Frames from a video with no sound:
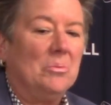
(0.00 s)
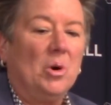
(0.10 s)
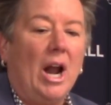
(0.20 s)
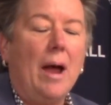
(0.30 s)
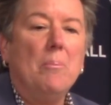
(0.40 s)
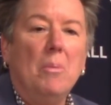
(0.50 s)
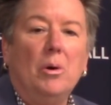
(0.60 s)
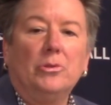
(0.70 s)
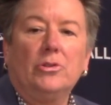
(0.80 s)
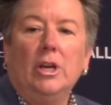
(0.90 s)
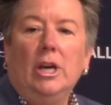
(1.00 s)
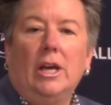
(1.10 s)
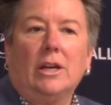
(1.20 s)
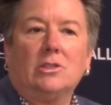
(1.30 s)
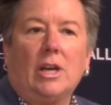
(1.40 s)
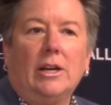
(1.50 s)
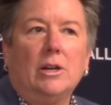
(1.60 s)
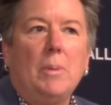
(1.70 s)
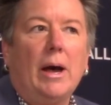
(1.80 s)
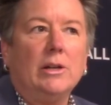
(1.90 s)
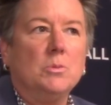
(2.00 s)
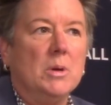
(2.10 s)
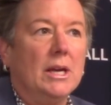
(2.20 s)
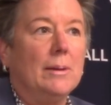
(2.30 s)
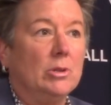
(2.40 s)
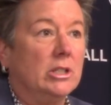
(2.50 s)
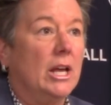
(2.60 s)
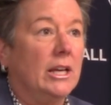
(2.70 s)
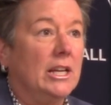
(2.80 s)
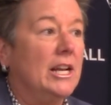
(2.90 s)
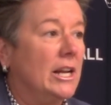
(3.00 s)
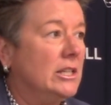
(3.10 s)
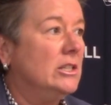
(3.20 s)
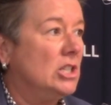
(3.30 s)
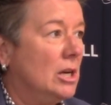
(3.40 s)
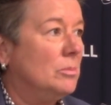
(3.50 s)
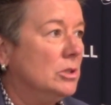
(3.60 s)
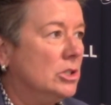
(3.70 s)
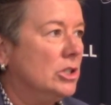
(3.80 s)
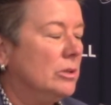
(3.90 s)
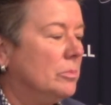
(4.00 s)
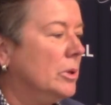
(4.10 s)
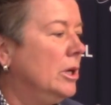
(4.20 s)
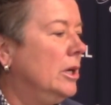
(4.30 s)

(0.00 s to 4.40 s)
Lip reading: and what I'm most excited about is being able to take an NIT championship,